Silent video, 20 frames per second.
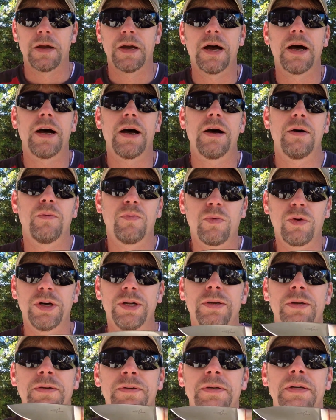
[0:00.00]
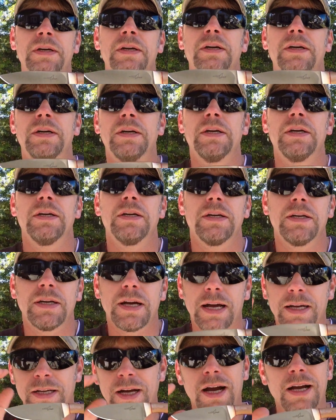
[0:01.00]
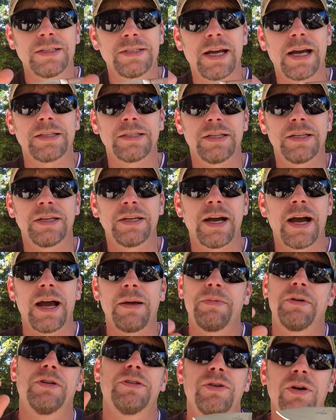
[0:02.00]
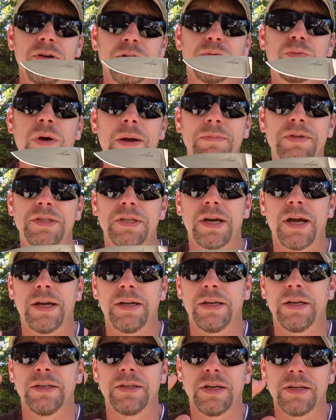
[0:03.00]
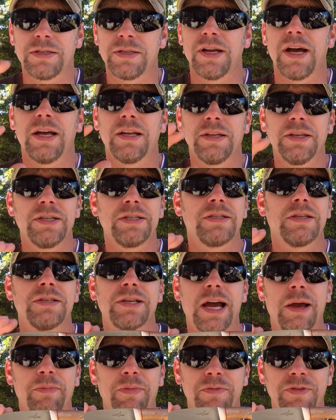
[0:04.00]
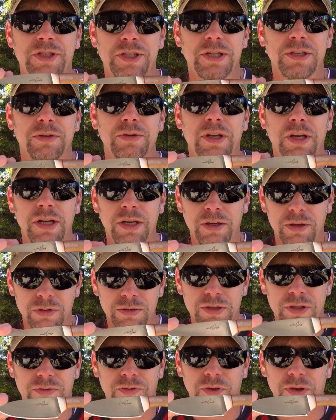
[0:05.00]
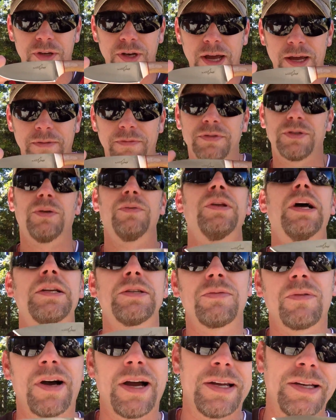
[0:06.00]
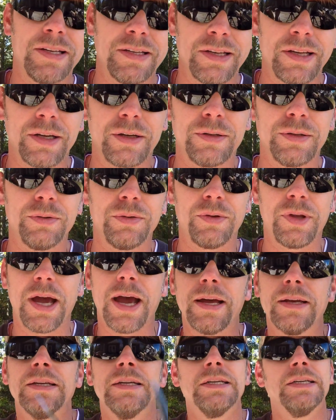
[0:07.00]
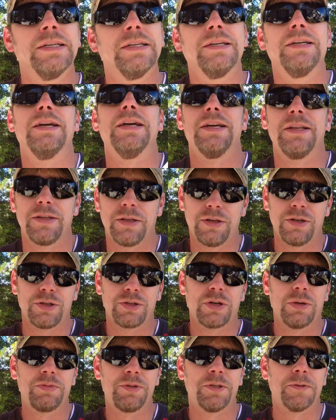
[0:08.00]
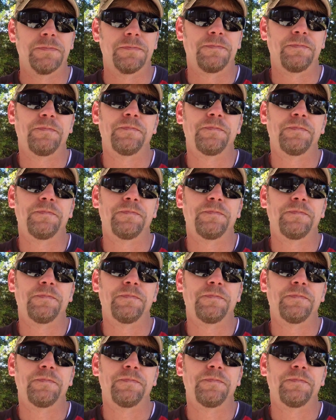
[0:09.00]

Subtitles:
One, I contacted the guy because on his website, it does not list the type of steel that he uses for the knife. So that's why I didn't include that in the description.